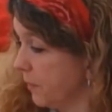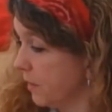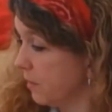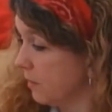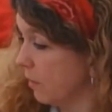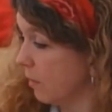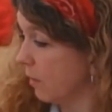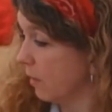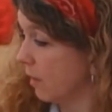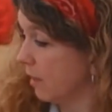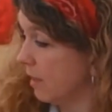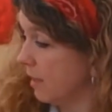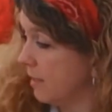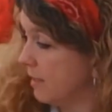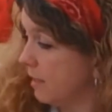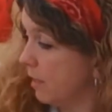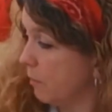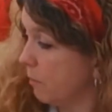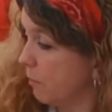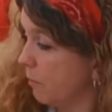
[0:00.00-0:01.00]
So I'm going to
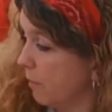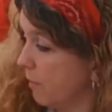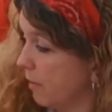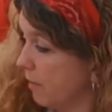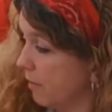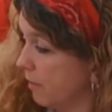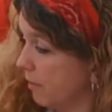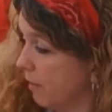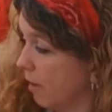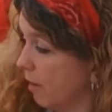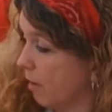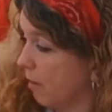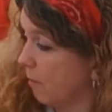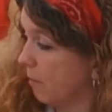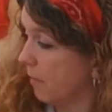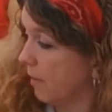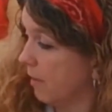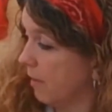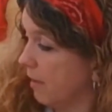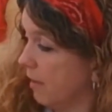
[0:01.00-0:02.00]
dip my
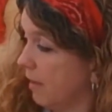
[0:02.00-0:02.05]
thumb